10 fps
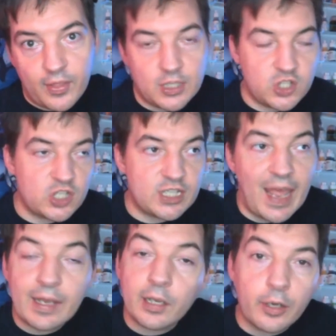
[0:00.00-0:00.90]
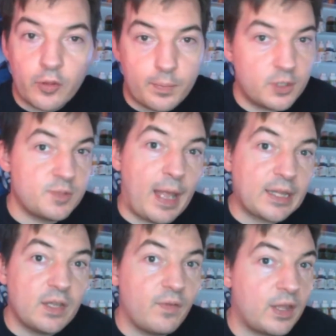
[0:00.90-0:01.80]
It's just getting another
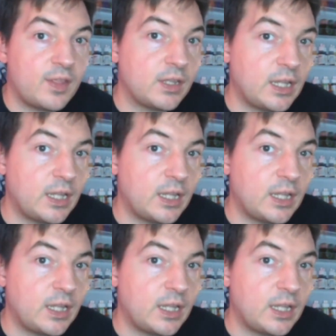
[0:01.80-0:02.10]
perspective, I think,